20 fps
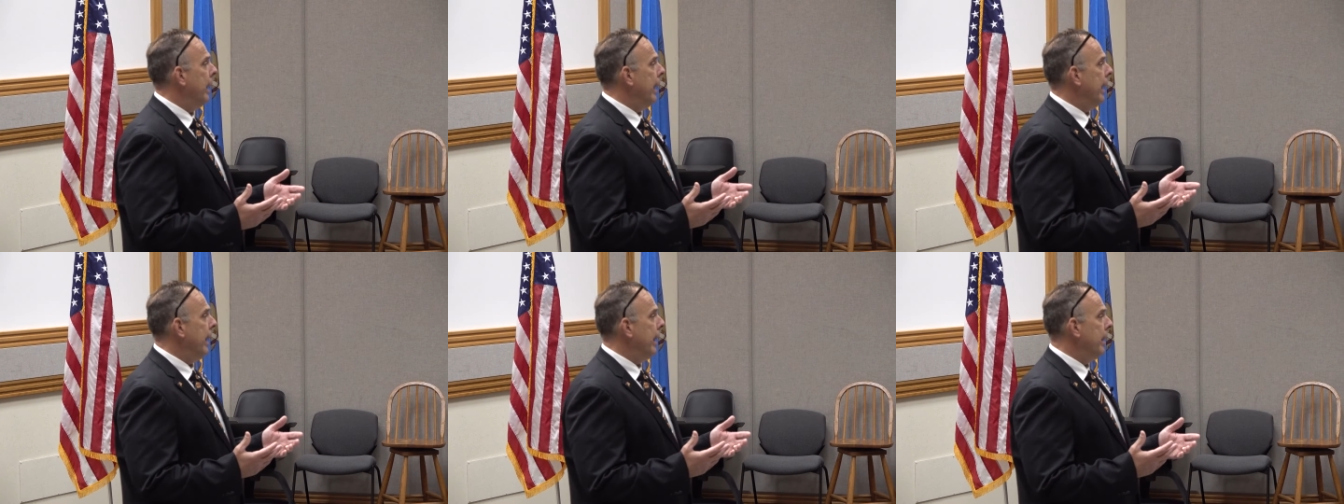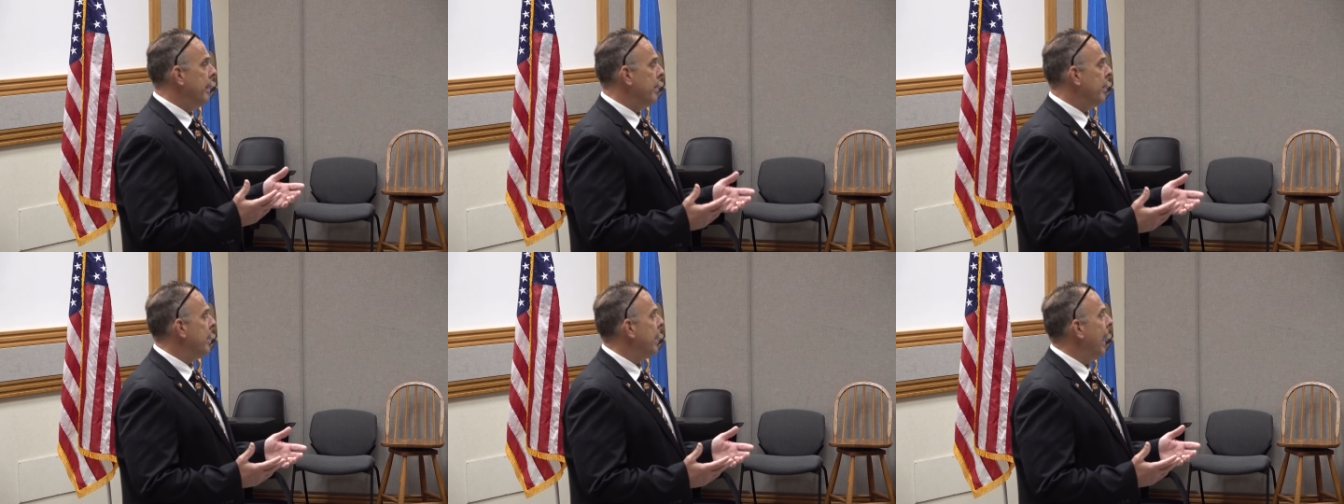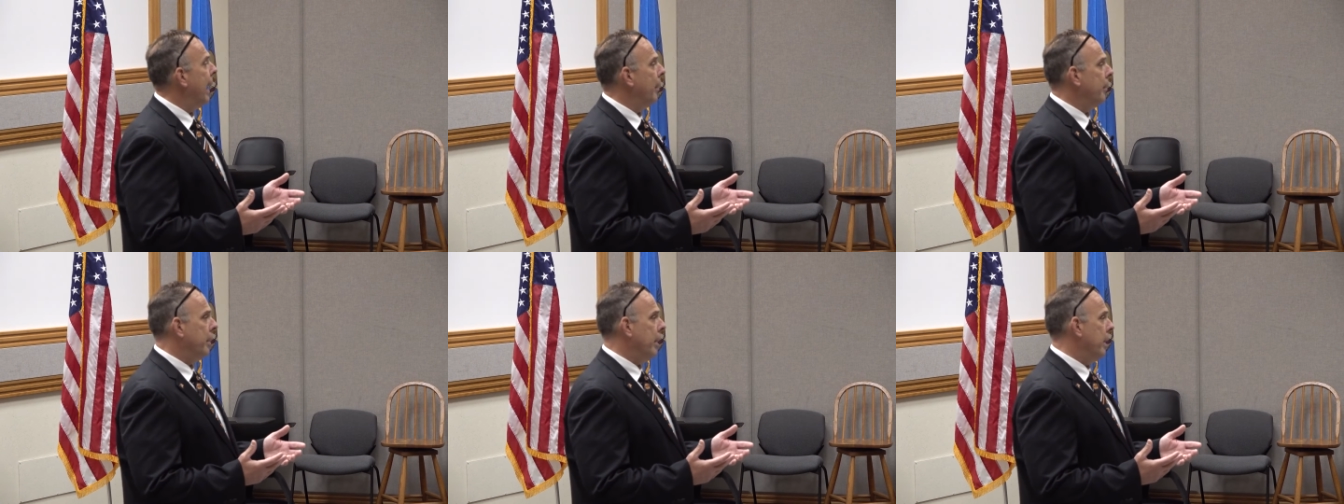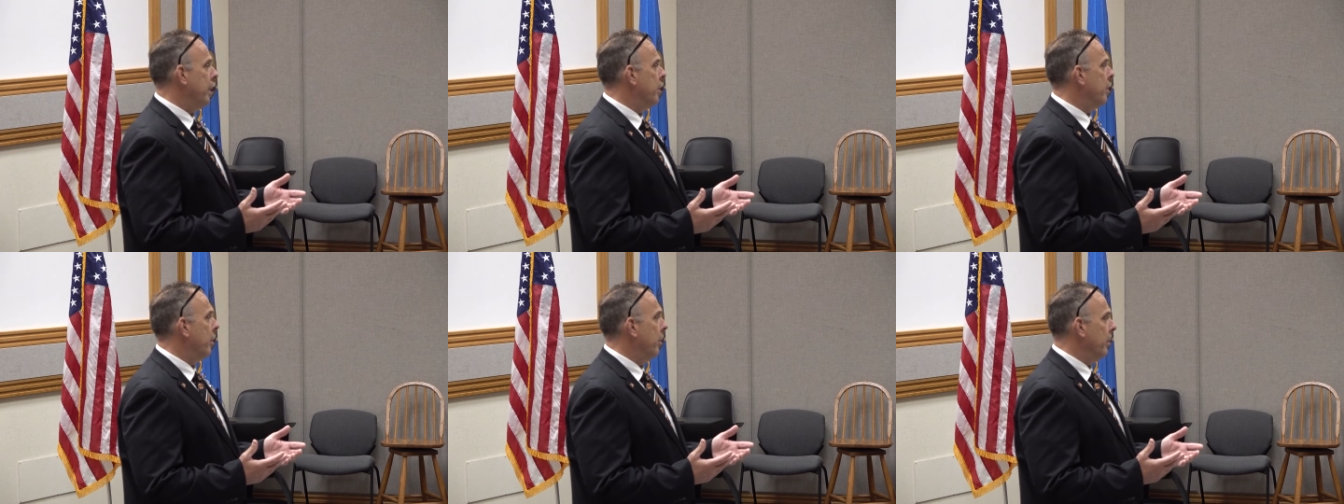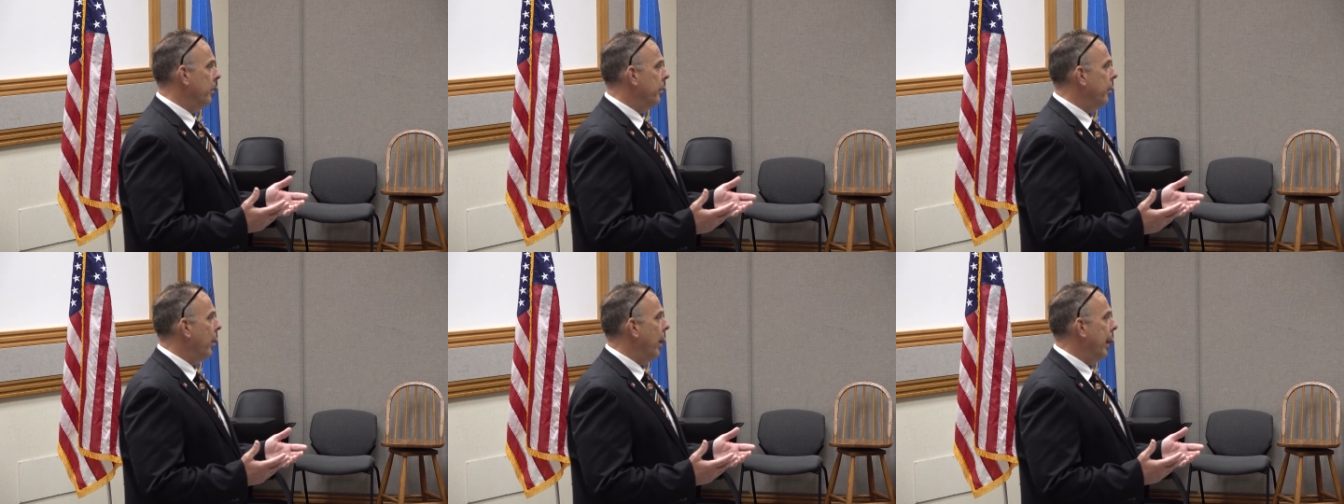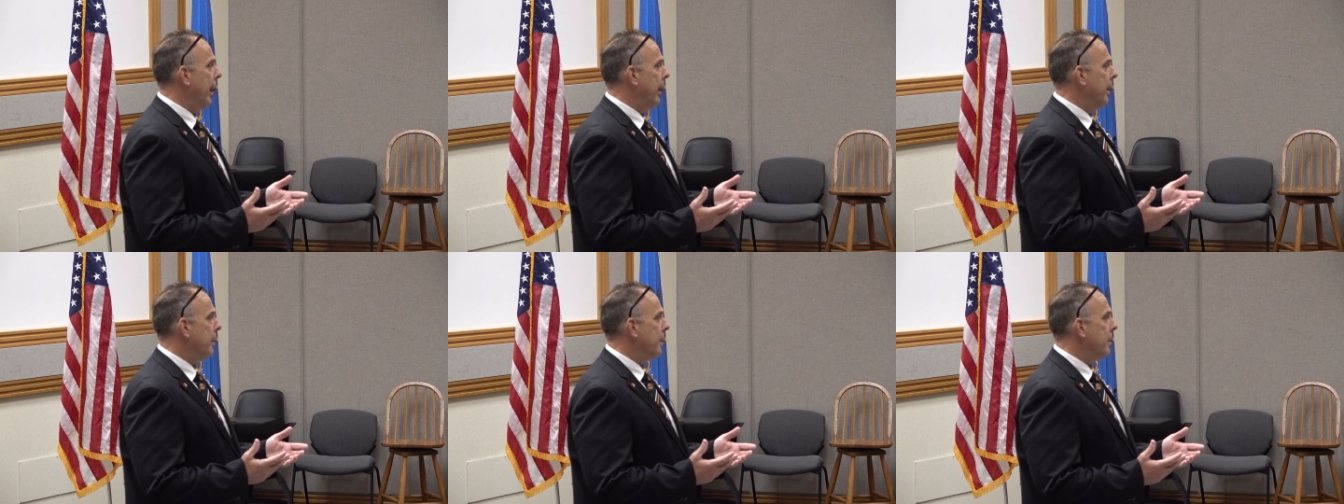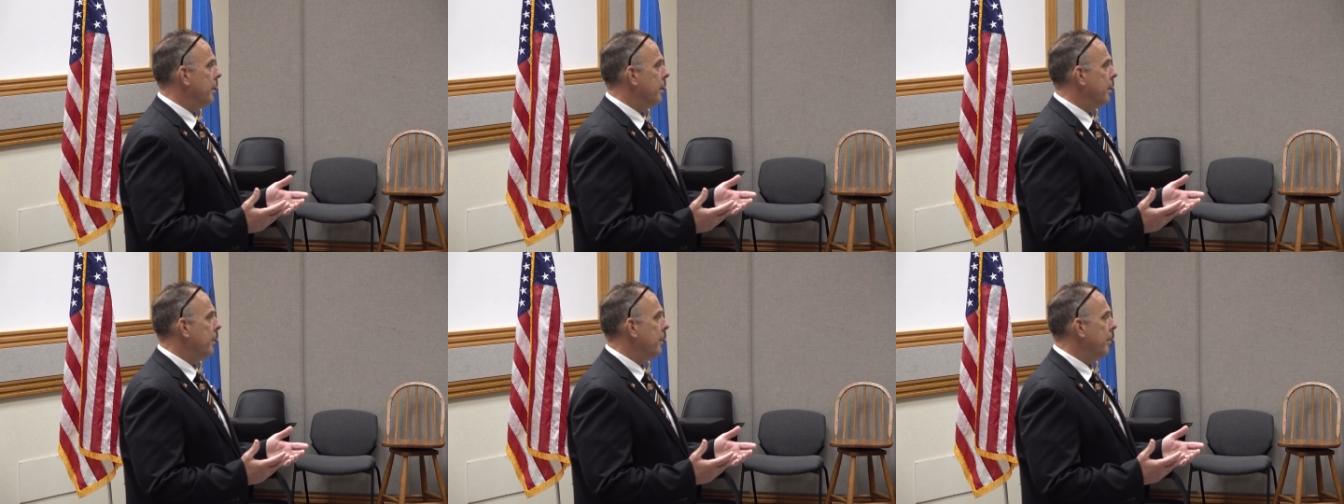in southeastern
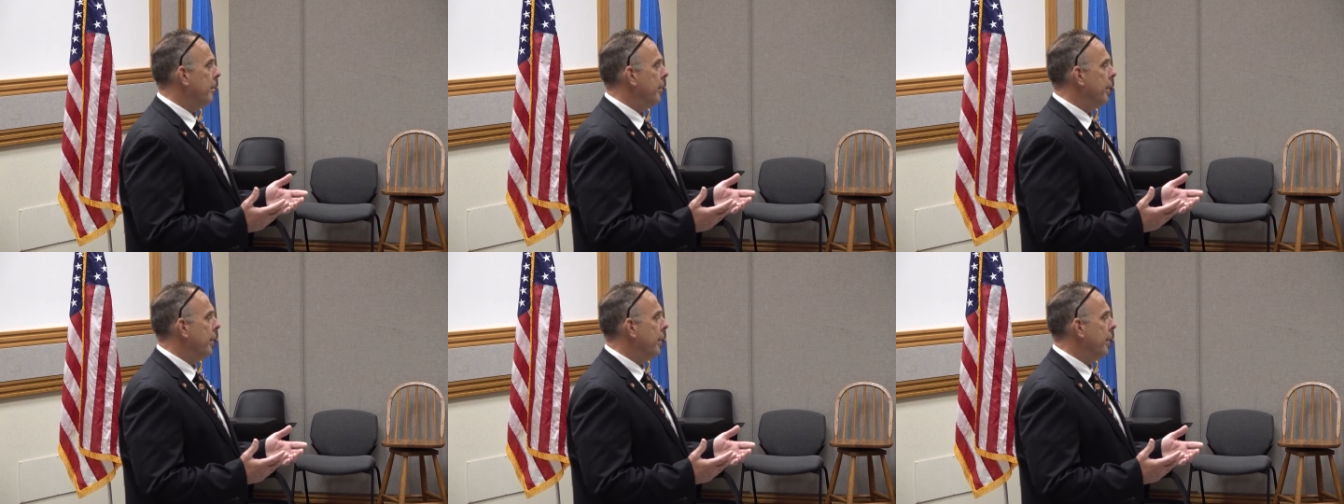France.